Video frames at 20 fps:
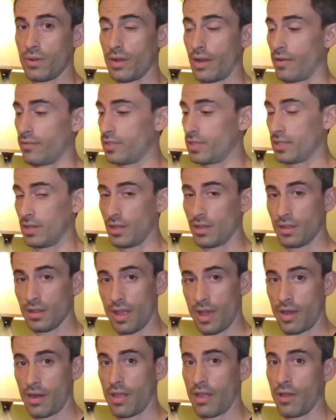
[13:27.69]
I've seen a
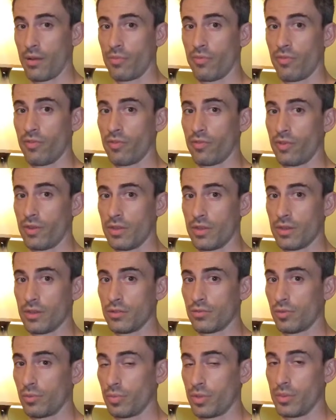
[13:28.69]
lot of helpful videos
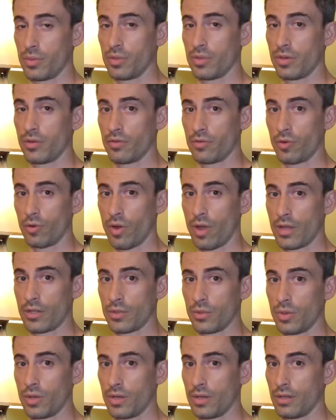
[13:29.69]
from people that have
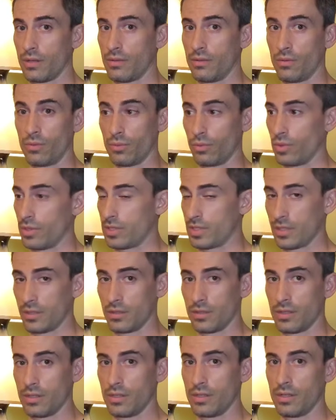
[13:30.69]
graduated
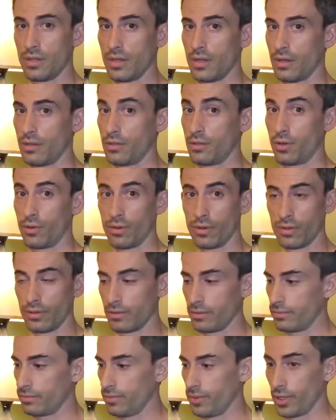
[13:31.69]
recently
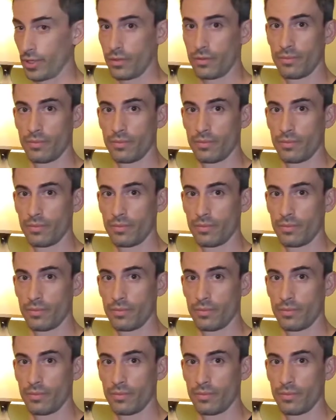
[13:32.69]
during the